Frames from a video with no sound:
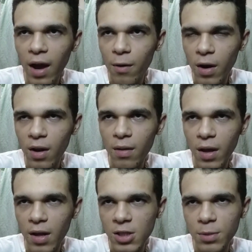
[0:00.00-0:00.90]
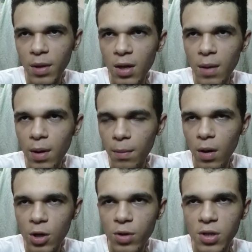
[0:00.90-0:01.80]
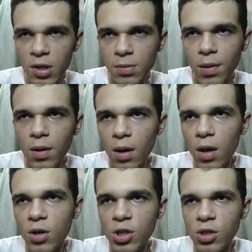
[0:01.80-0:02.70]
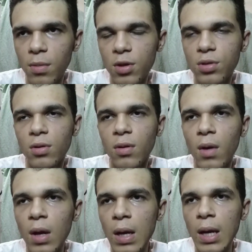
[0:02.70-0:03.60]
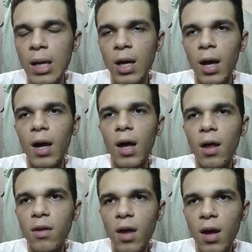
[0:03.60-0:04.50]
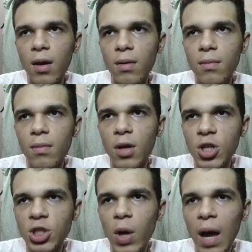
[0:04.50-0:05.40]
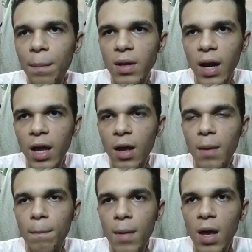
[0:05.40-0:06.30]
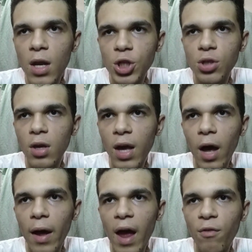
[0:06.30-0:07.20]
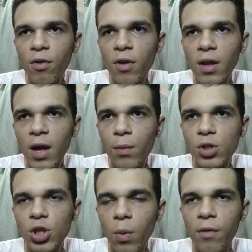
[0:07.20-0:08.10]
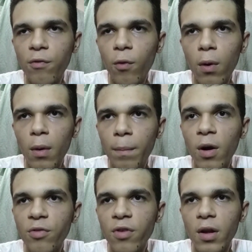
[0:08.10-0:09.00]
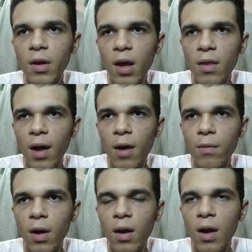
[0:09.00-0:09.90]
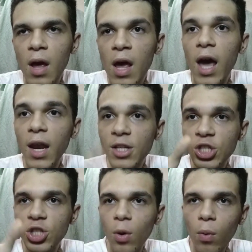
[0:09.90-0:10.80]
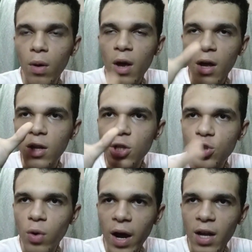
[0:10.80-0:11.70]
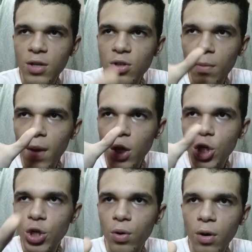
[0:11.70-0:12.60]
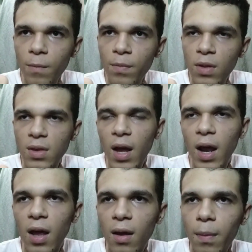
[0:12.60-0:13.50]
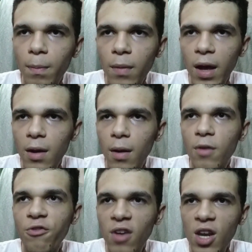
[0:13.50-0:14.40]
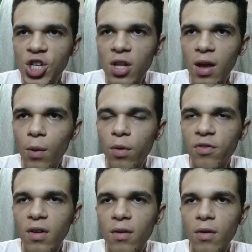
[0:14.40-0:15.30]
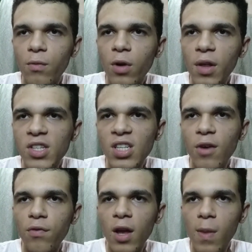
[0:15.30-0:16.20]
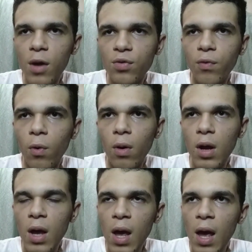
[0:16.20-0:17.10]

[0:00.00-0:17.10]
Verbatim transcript: I already like explained it, but I'm gonna try to explain it again just to make sure and then it just so happened that I managed to get everything that was going for perfectly in that run. And I still tried to make sure that I like finished it with a really safe 8-4.